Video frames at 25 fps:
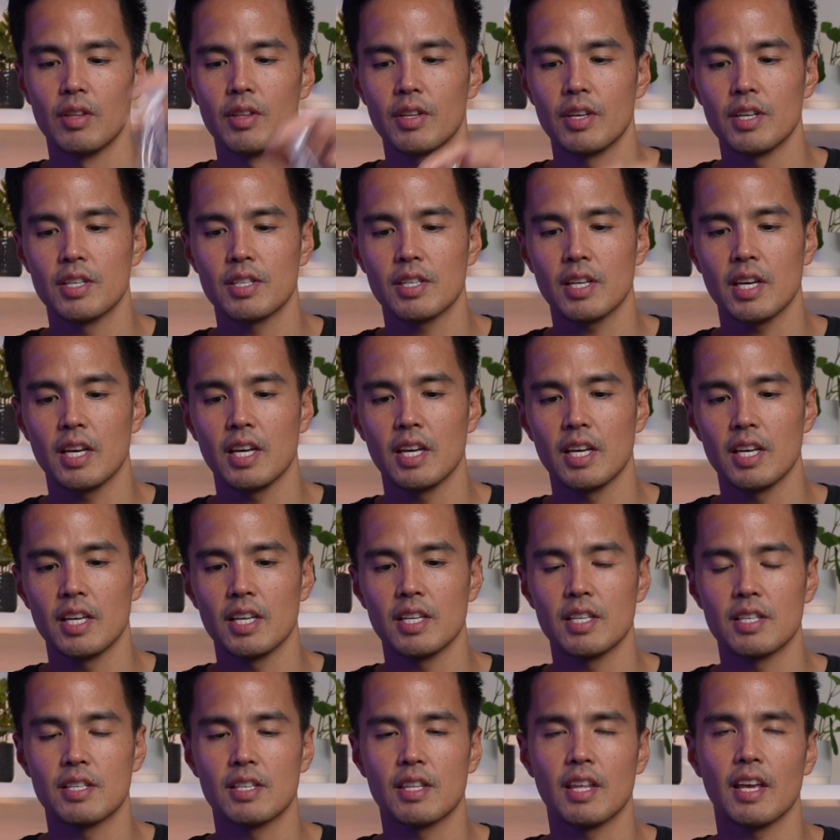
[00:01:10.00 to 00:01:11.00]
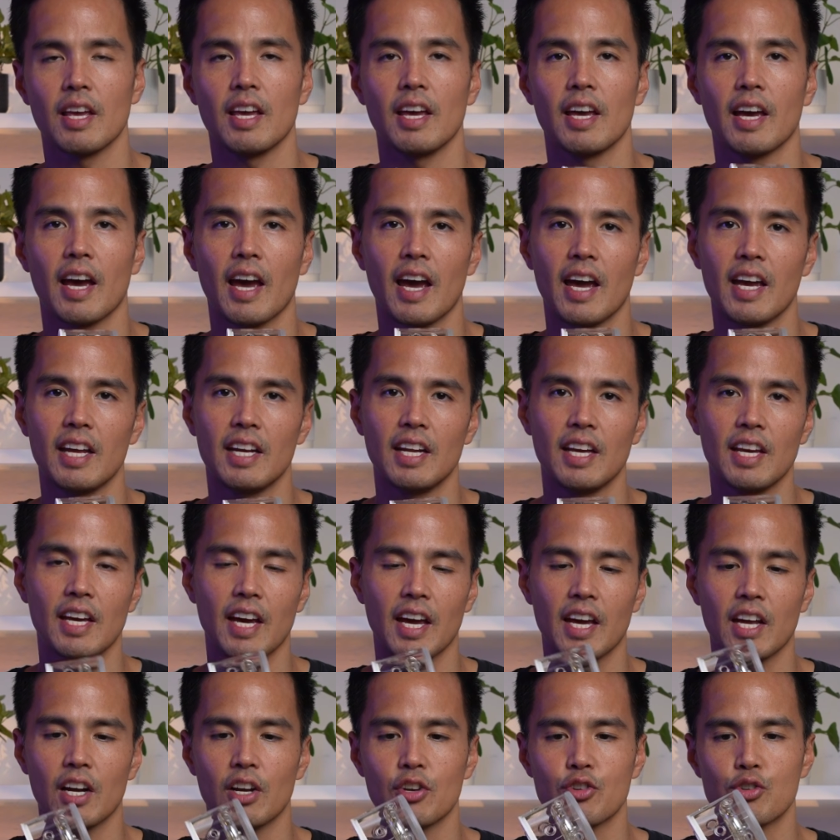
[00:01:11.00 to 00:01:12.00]
This is the
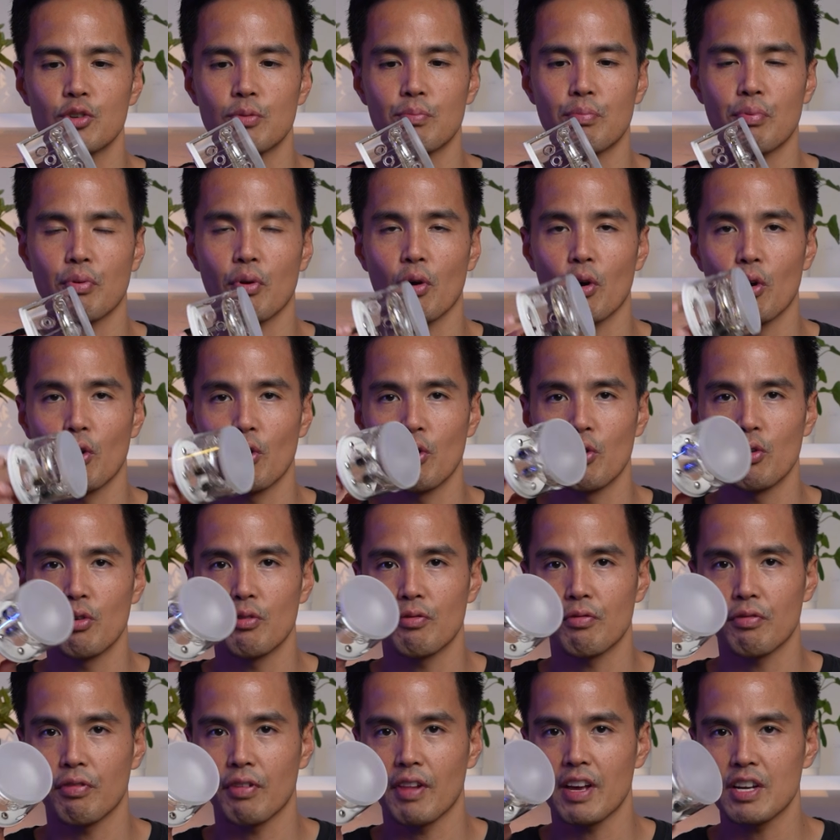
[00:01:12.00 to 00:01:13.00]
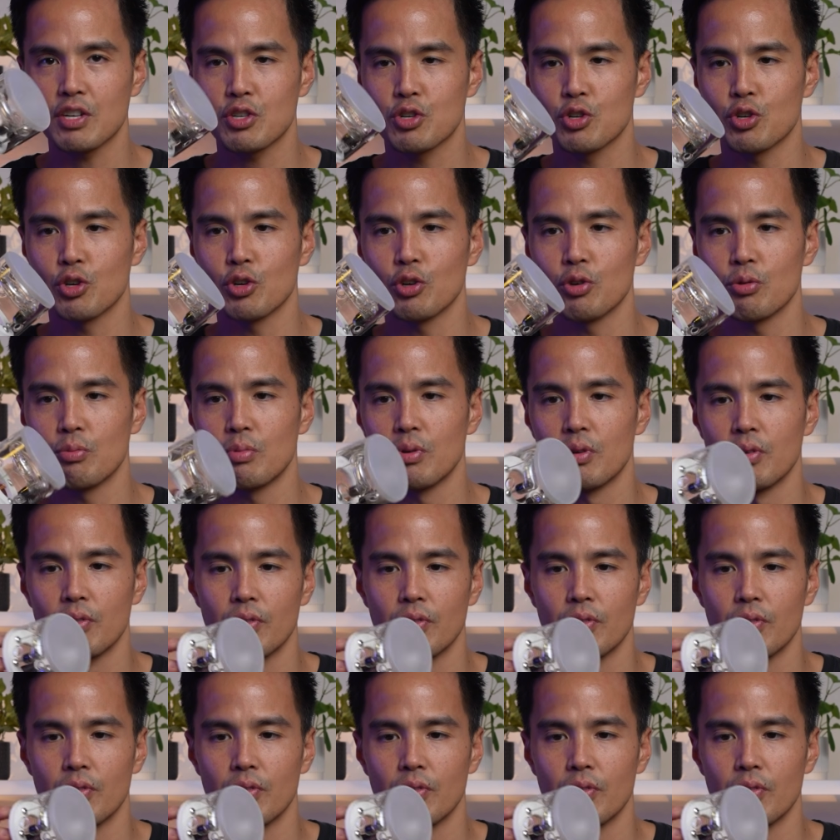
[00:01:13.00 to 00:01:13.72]
AD800 Pro flash tube.